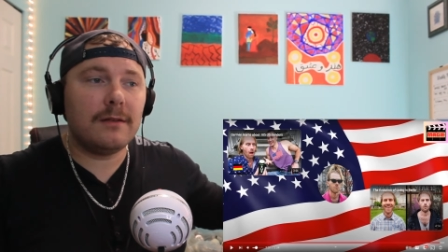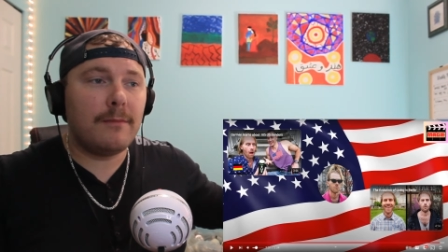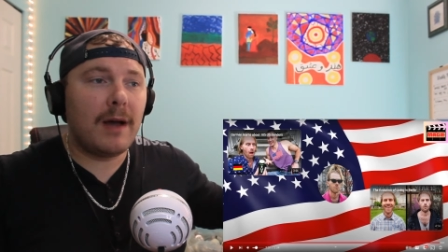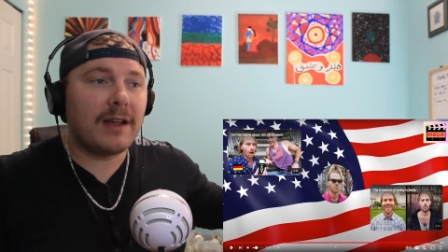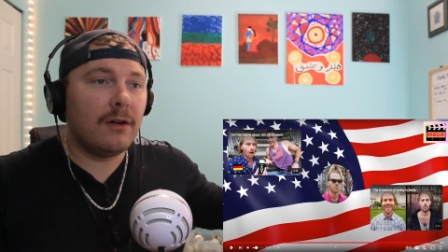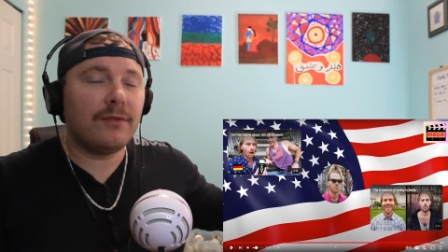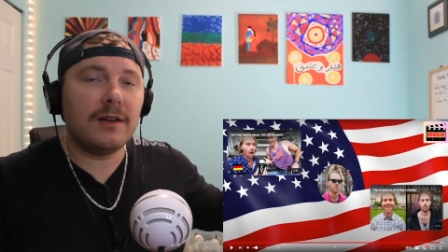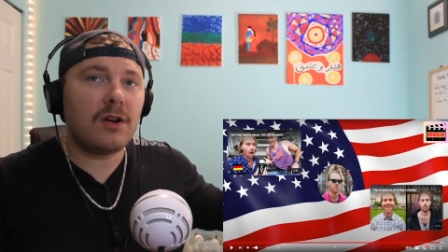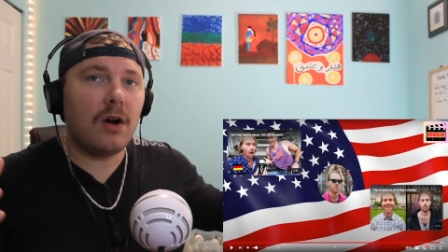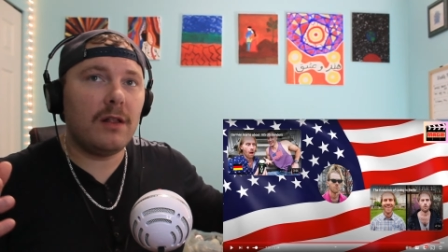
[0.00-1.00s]
girlfriend's
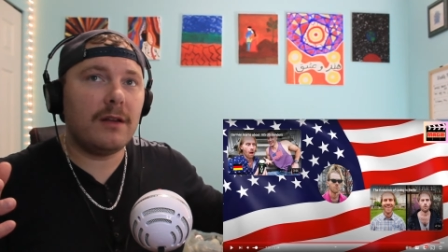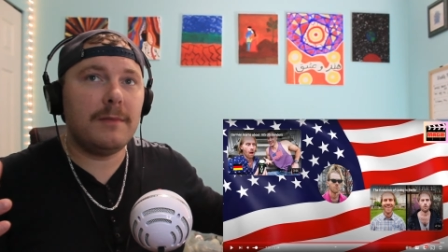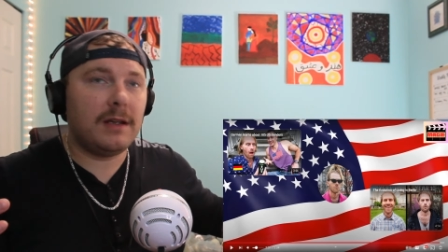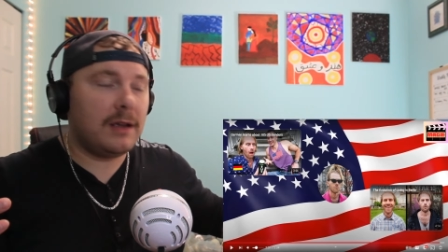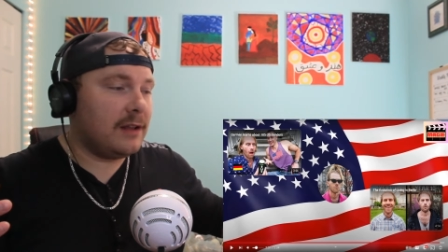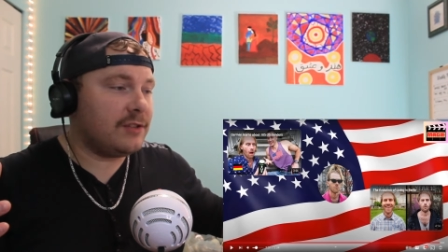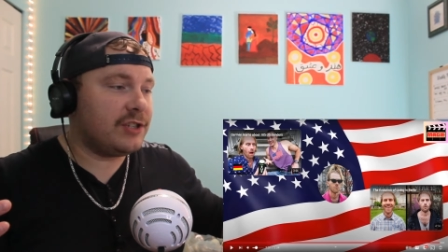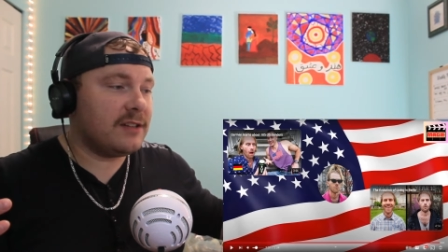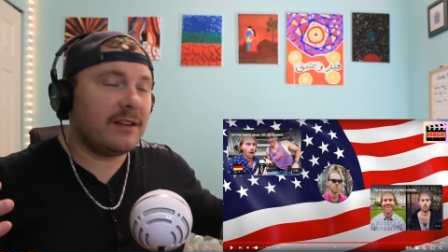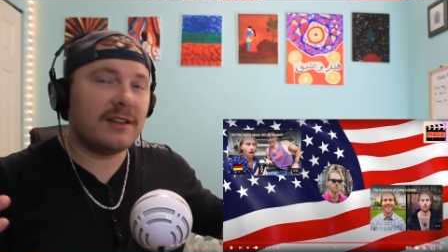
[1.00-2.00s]
calling me and she's
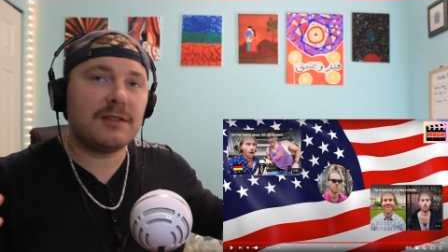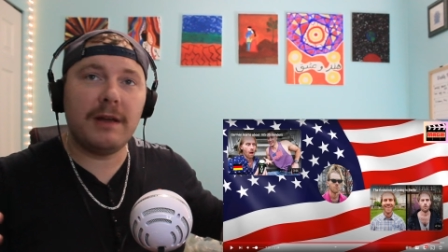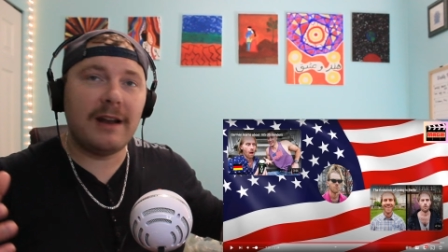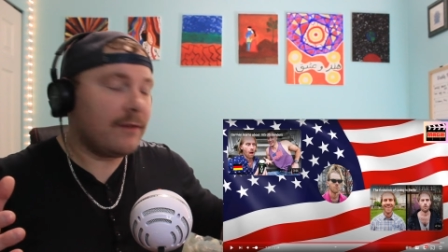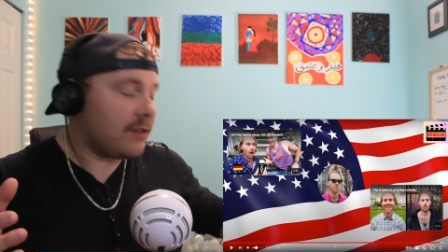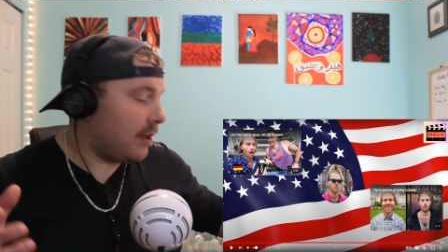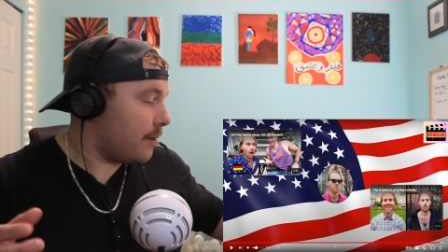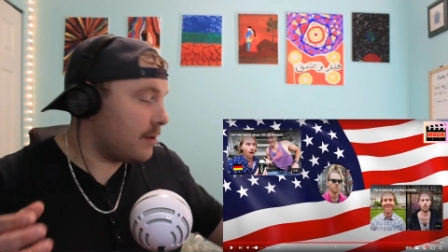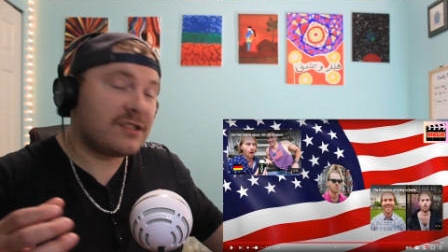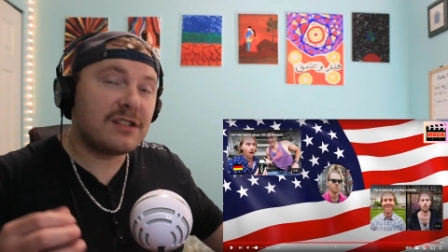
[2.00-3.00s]
going to explain everything.
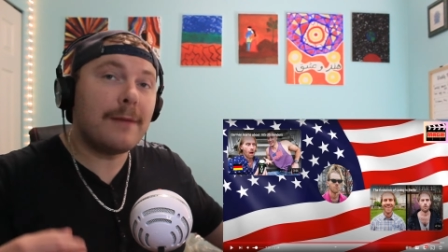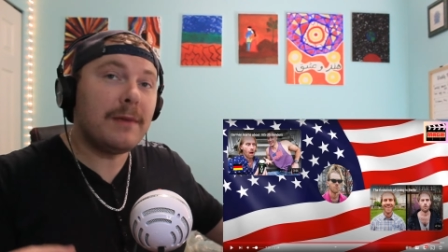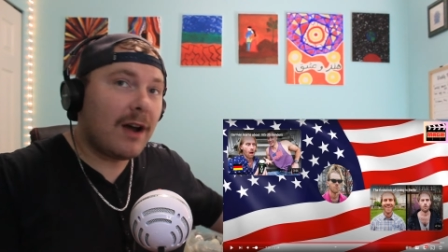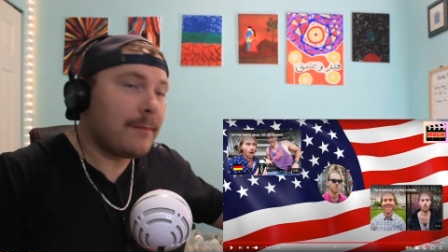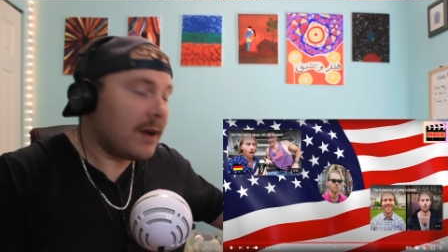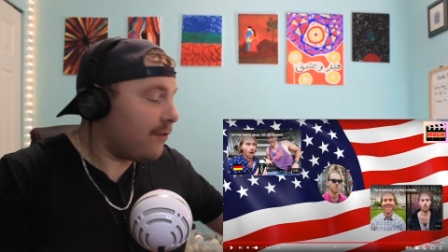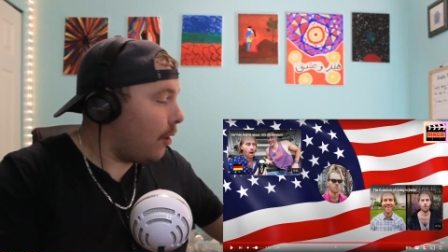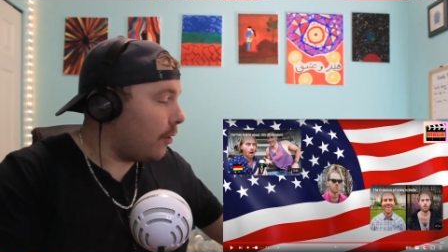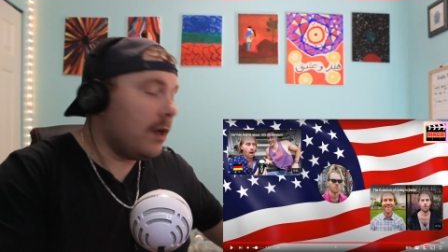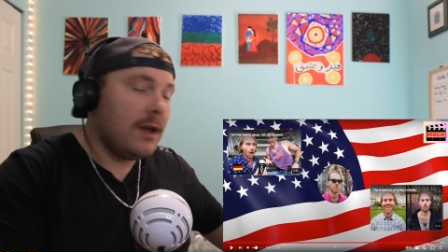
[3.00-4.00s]
Just let me grab my
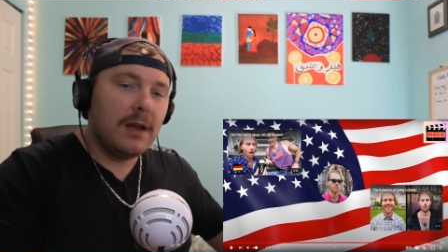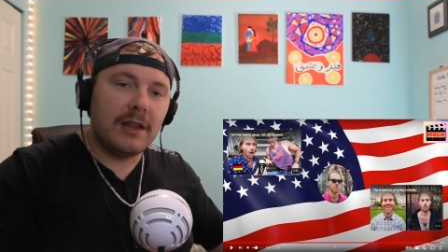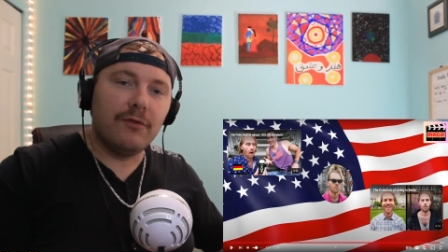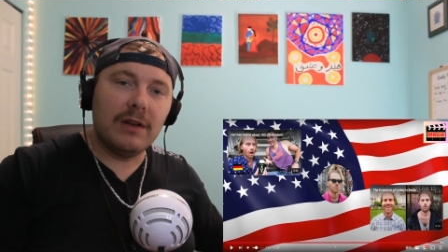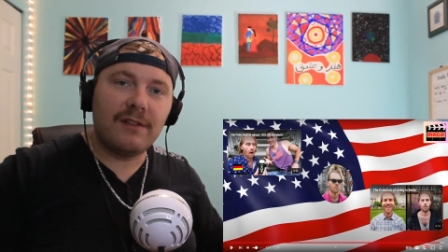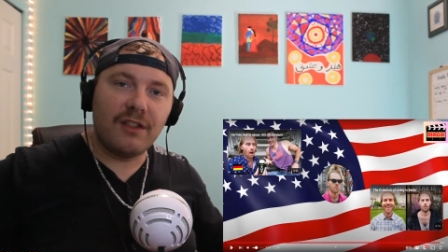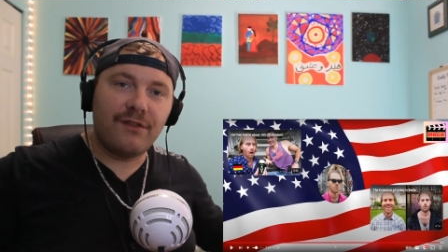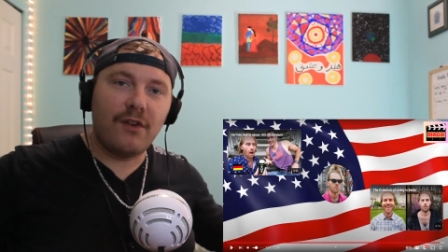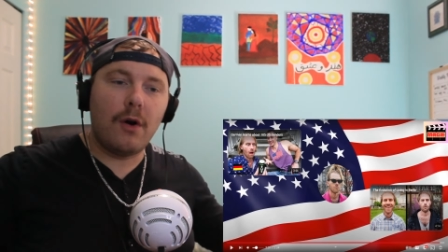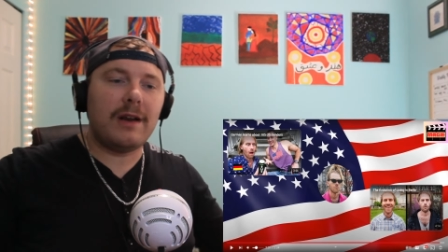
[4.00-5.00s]
phone. They reach for the
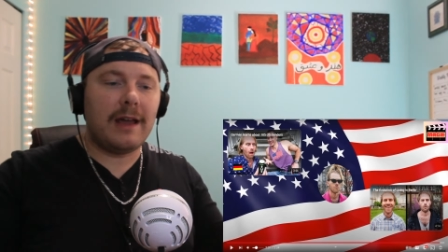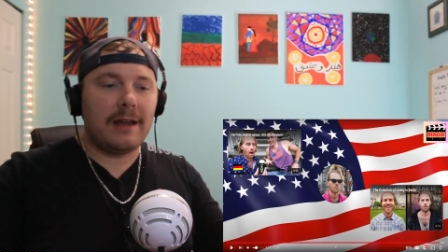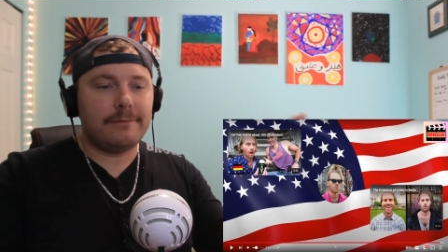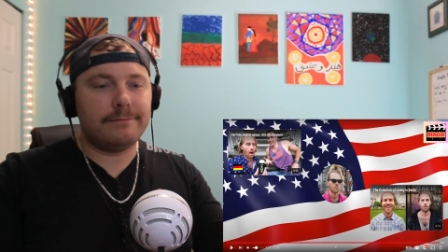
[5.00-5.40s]
phone and